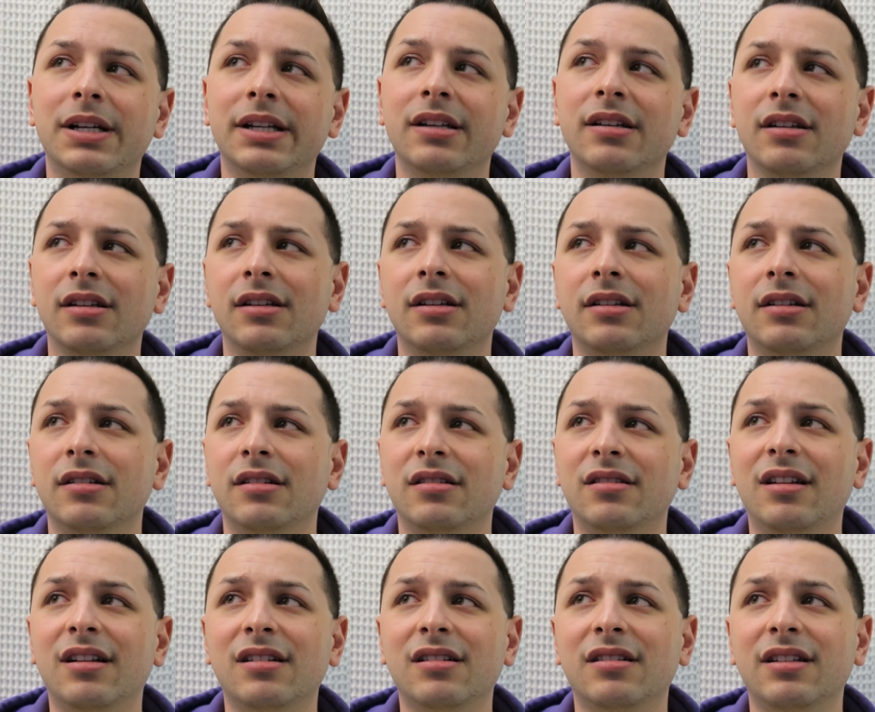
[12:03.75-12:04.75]
but
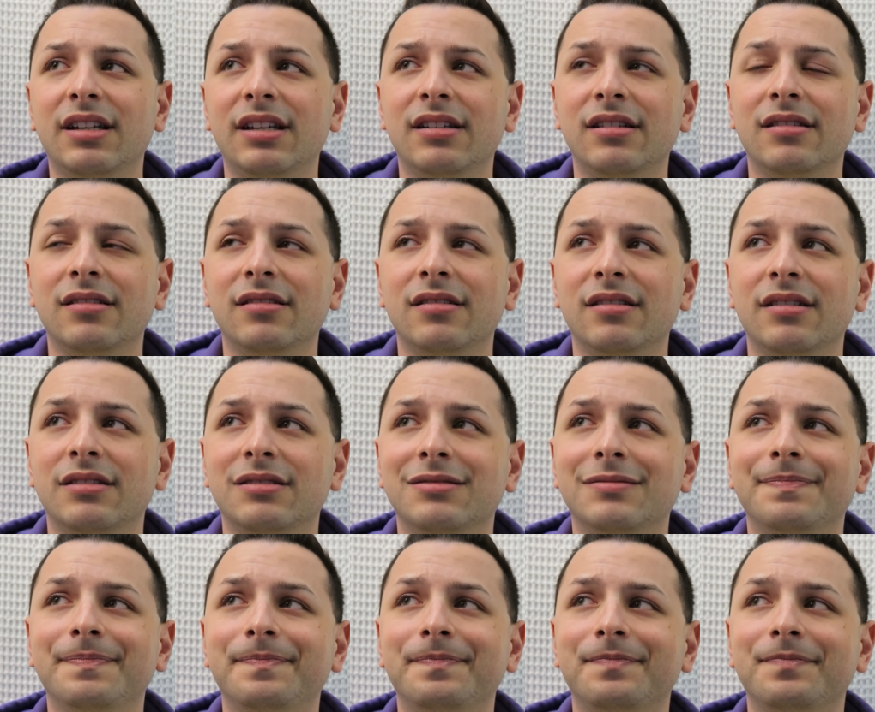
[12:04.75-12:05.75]
luckily
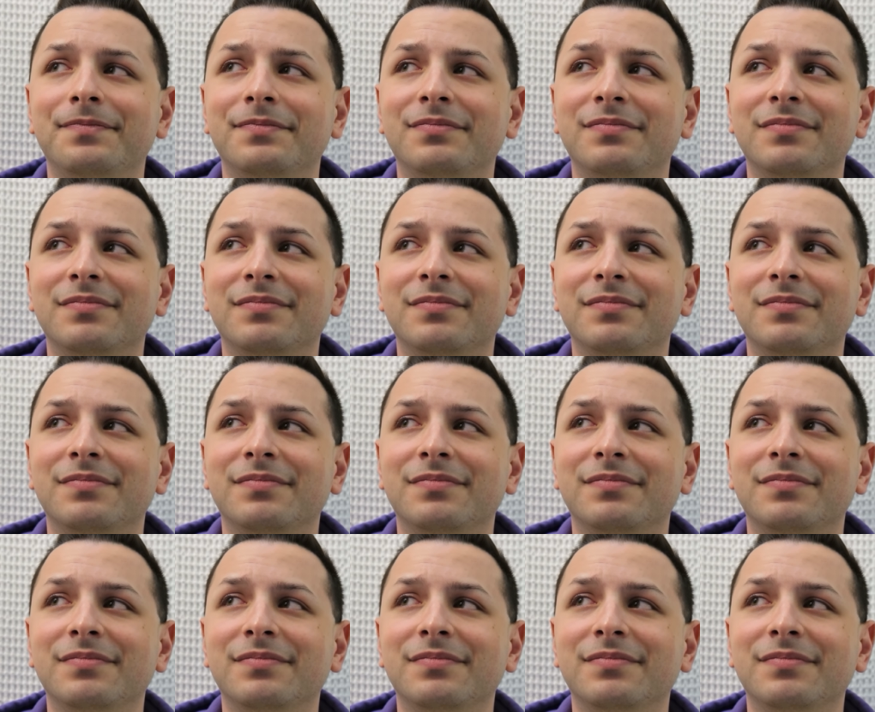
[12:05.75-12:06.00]
um,